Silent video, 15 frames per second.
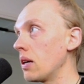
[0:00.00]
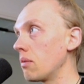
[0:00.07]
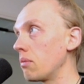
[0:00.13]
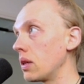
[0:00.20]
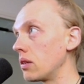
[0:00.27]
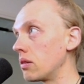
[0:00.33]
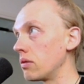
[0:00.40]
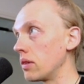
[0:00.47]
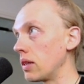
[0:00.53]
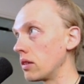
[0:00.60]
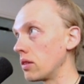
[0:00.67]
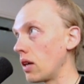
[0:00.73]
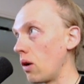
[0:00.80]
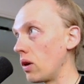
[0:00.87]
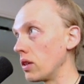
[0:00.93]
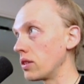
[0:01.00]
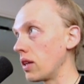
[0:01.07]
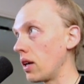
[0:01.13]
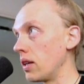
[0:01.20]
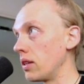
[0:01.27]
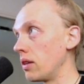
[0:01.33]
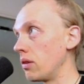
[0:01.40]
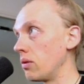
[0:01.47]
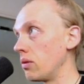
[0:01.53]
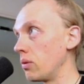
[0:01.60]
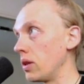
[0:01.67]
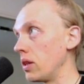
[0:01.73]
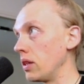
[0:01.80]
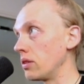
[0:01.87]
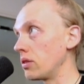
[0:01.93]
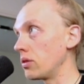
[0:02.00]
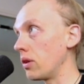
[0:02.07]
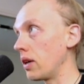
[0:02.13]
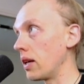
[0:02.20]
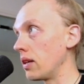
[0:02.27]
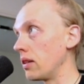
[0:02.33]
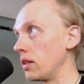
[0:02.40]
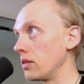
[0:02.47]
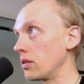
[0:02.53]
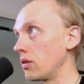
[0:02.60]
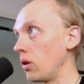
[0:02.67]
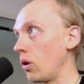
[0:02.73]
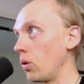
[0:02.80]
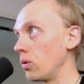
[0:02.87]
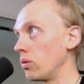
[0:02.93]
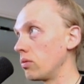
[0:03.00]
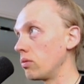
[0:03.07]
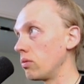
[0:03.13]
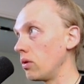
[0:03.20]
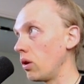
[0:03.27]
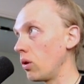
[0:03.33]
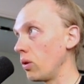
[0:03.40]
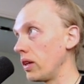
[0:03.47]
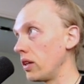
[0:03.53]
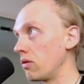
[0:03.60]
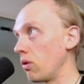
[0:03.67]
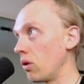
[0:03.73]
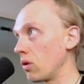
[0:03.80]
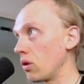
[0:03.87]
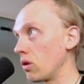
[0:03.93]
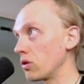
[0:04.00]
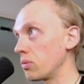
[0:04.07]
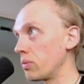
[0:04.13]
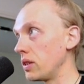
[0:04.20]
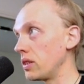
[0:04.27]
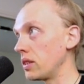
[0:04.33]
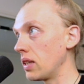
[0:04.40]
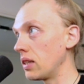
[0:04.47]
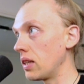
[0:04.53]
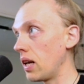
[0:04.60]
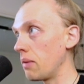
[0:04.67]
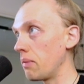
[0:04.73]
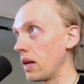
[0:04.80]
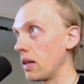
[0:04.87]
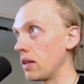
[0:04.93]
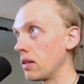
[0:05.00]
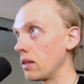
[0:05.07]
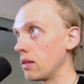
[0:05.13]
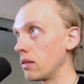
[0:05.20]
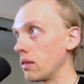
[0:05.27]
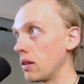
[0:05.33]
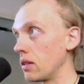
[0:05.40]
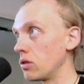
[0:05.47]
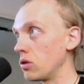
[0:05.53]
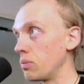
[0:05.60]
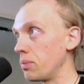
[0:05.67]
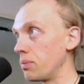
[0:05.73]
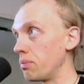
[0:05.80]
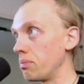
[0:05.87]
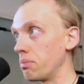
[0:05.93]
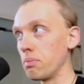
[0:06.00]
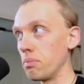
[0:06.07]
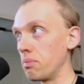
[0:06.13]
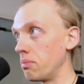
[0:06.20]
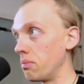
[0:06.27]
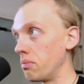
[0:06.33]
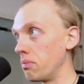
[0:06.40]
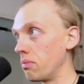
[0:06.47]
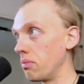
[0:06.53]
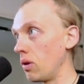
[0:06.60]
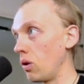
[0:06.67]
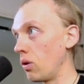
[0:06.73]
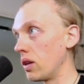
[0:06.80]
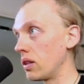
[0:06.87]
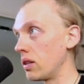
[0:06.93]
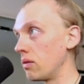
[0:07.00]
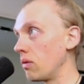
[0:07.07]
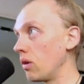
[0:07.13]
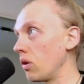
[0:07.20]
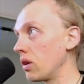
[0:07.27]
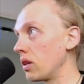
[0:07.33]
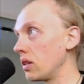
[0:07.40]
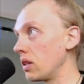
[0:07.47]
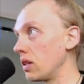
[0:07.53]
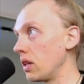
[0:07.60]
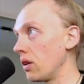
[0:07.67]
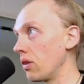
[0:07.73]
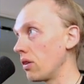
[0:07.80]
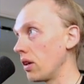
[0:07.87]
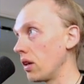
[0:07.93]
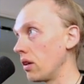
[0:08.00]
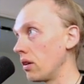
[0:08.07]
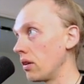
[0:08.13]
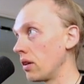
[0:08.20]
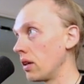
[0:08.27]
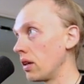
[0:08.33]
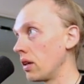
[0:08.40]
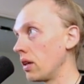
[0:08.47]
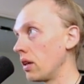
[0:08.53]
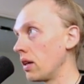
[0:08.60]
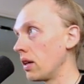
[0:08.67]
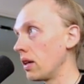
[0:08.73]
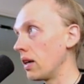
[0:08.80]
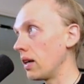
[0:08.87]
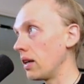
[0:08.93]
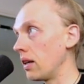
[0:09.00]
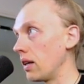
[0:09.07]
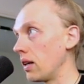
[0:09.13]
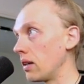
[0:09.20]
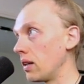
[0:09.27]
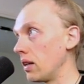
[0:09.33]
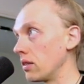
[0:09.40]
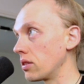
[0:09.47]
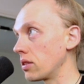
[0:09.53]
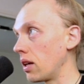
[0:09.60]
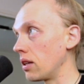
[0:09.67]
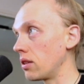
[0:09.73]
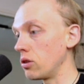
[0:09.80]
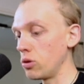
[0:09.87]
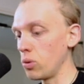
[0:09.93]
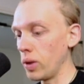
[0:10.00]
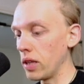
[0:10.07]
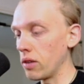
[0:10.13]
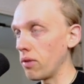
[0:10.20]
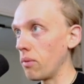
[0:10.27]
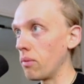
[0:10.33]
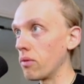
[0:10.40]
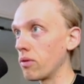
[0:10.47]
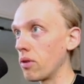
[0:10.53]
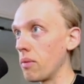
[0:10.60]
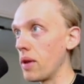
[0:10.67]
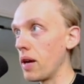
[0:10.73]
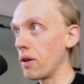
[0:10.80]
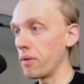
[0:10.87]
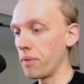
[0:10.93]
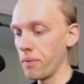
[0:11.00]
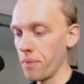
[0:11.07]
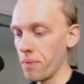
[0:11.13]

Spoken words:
But that's how I started with this. So I had this low lead vocals preset that I made, and I just loaded it here, and then started to tweak from there.